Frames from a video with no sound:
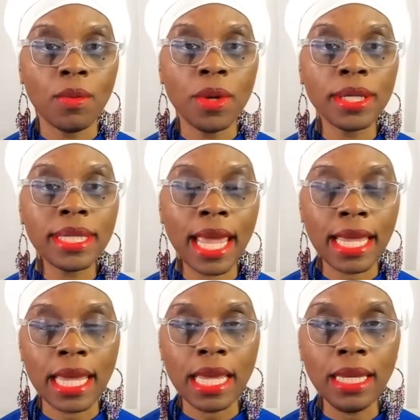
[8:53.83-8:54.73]
We're
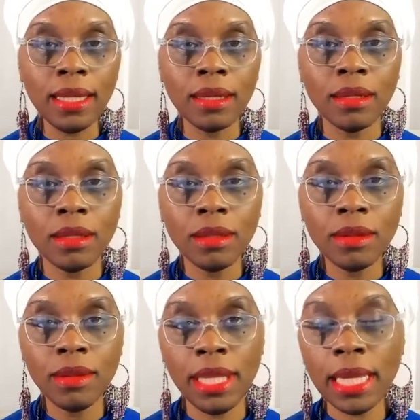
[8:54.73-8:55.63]
taking
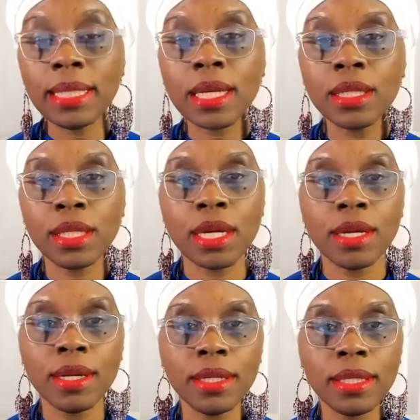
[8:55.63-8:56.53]
these
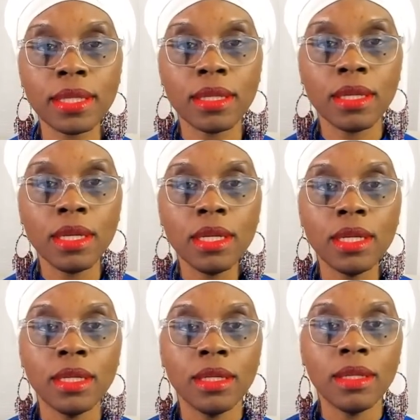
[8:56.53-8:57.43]
concerns
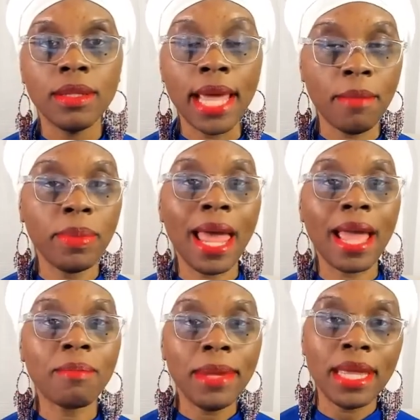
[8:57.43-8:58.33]
that
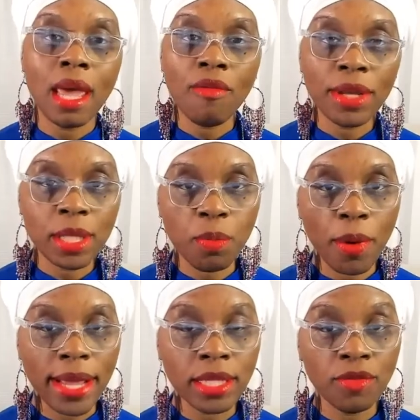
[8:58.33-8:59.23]
Black men have
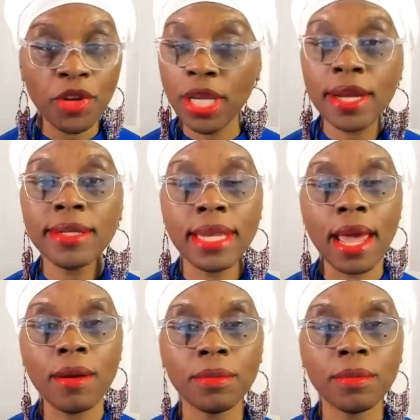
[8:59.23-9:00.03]
expressed for years now,